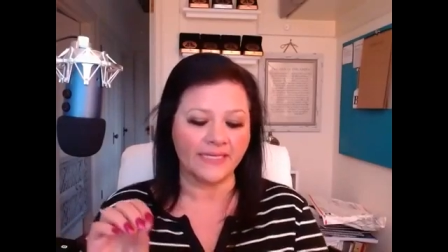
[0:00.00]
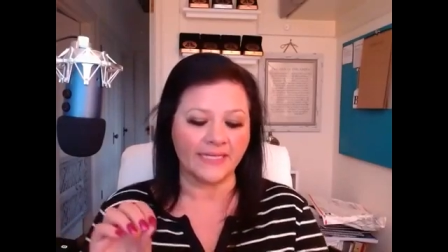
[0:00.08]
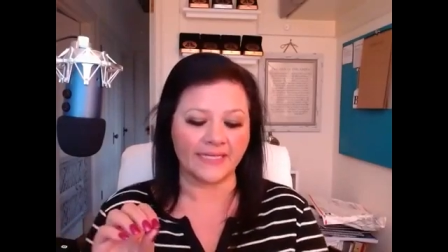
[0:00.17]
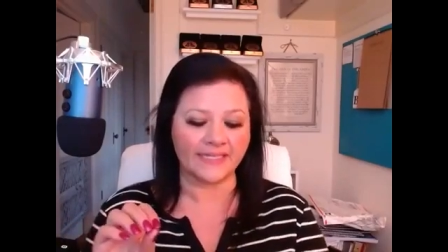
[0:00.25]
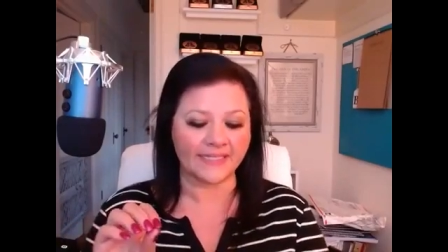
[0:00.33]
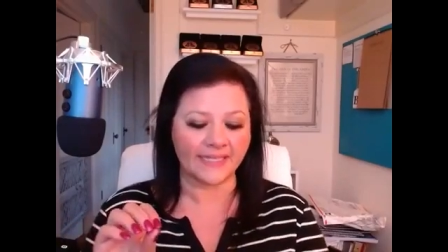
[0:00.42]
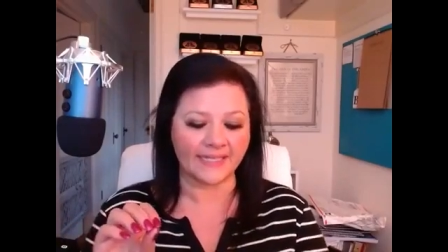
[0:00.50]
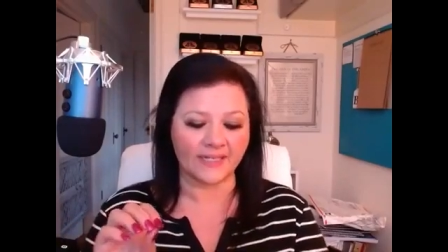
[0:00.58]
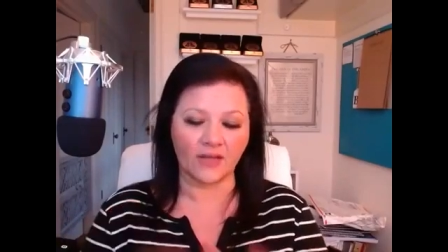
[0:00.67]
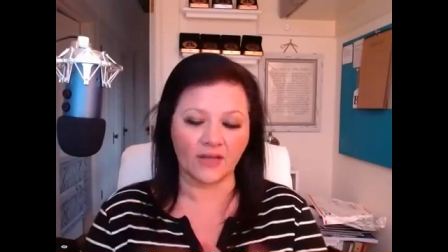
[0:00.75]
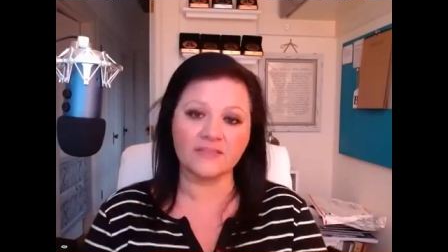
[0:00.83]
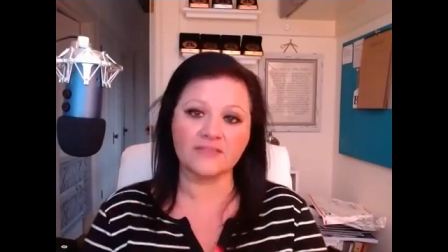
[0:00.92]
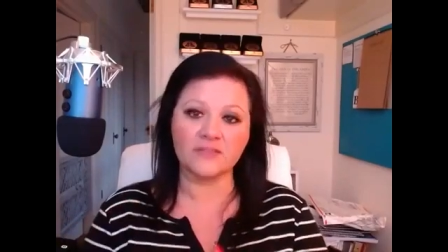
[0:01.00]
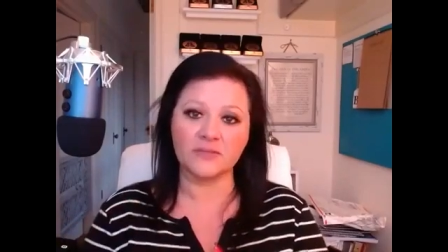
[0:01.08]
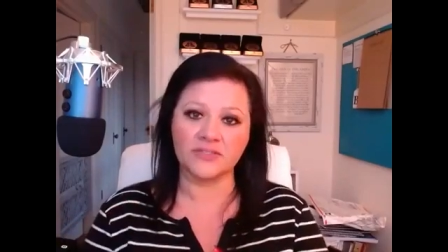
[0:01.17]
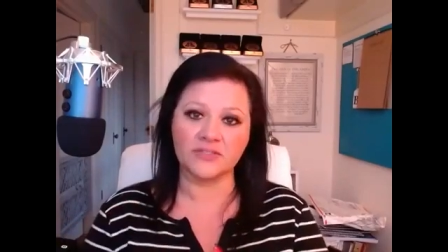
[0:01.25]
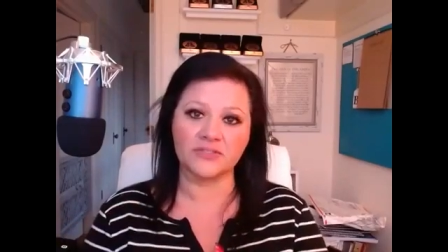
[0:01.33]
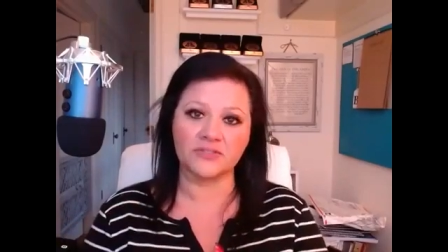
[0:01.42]
And then also
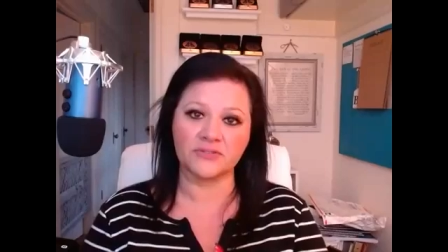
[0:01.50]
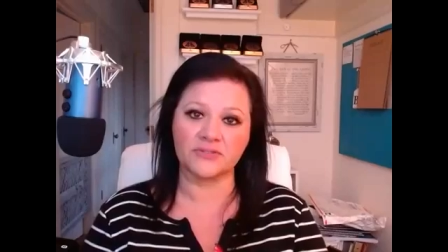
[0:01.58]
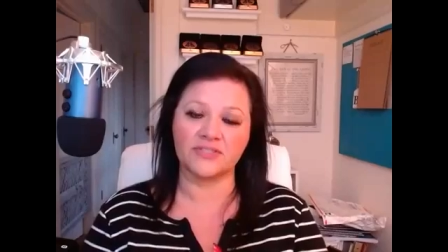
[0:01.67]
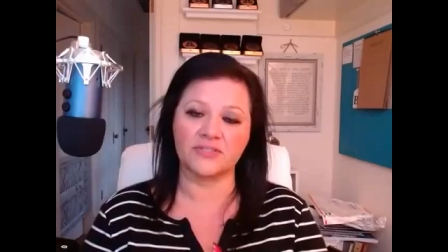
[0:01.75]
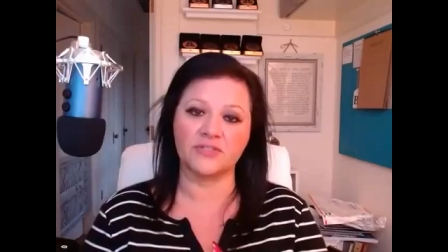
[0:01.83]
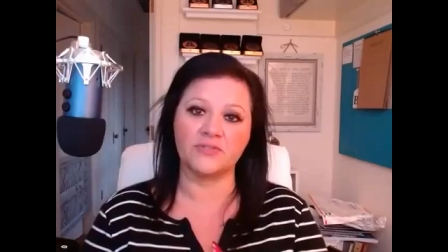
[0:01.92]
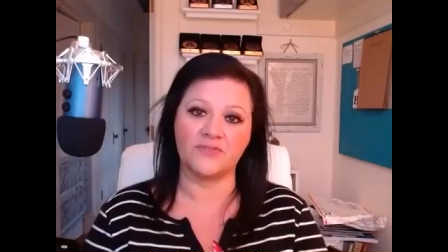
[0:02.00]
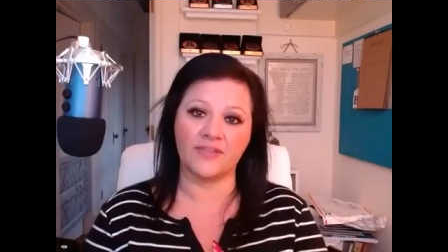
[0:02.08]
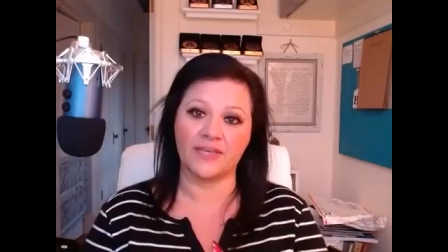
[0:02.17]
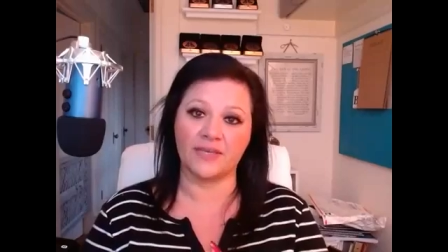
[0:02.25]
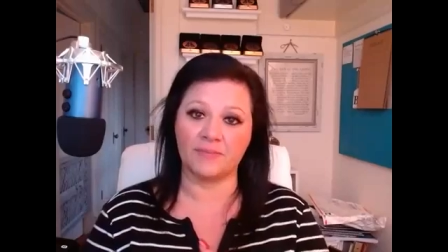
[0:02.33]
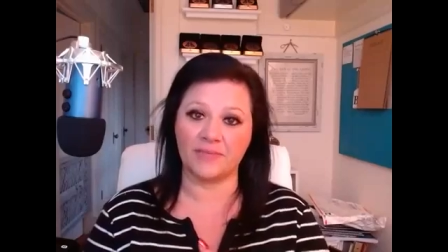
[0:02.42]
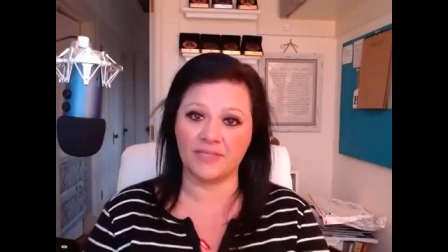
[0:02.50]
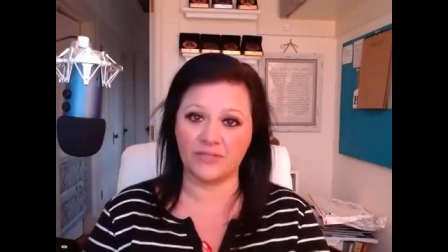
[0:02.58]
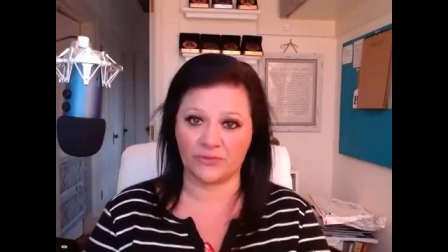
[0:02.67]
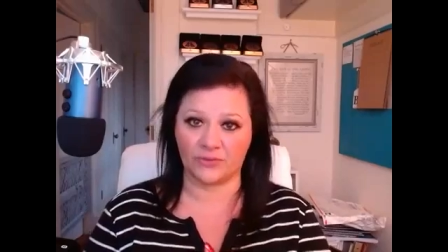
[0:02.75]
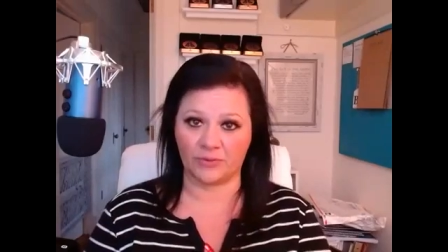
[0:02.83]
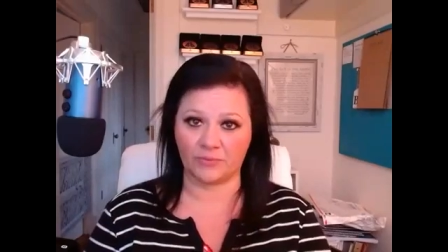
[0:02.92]
introduce the new
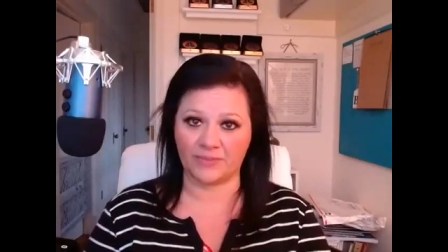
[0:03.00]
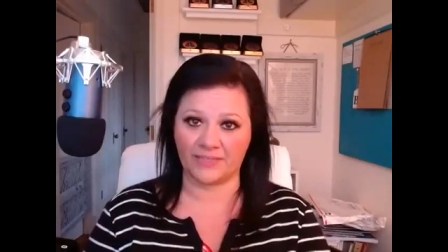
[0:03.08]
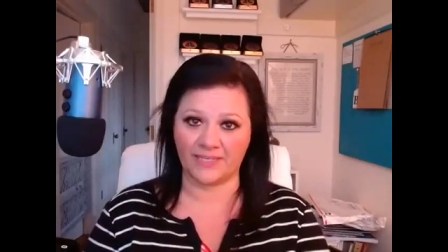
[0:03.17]
VIP group.